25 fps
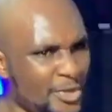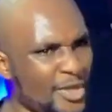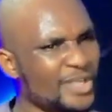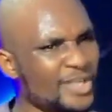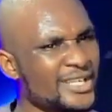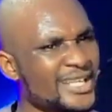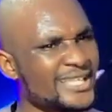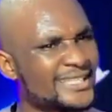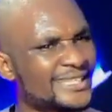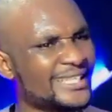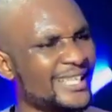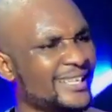Do you
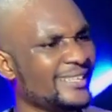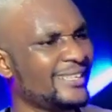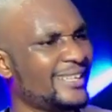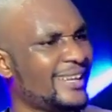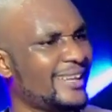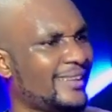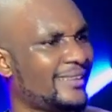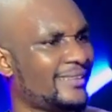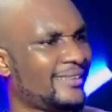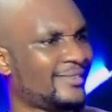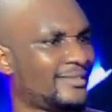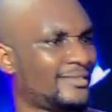understand
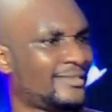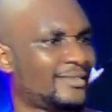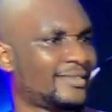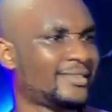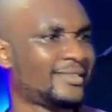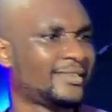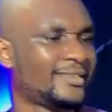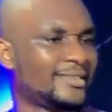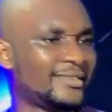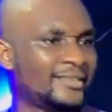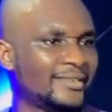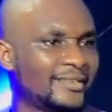that?
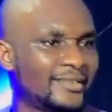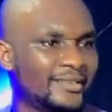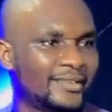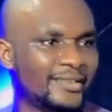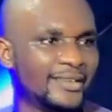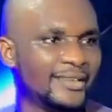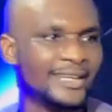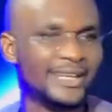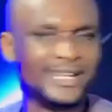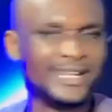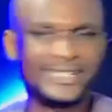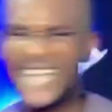
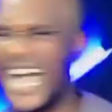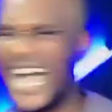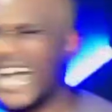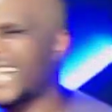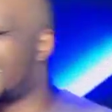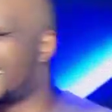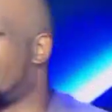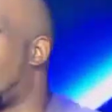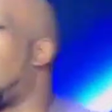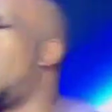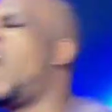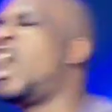
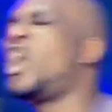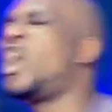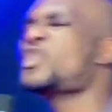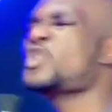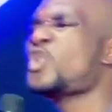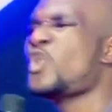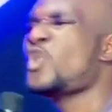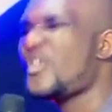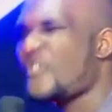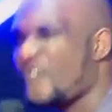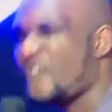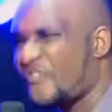That's how
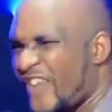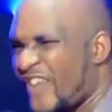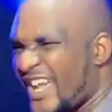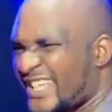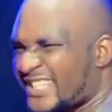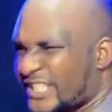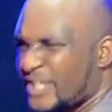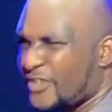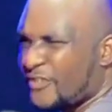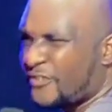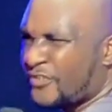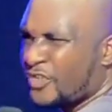you
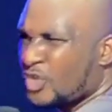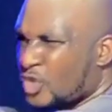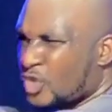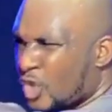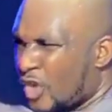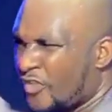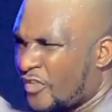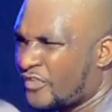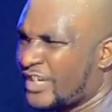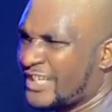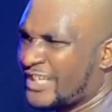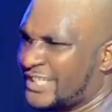invest in
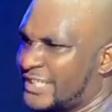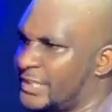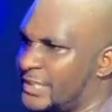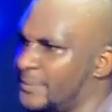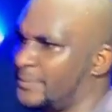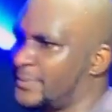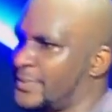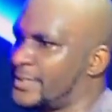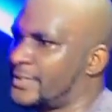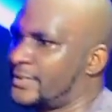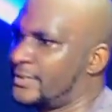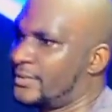future
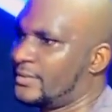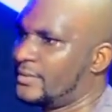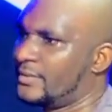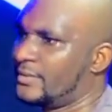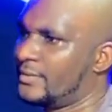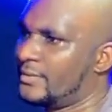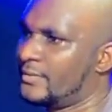friendships.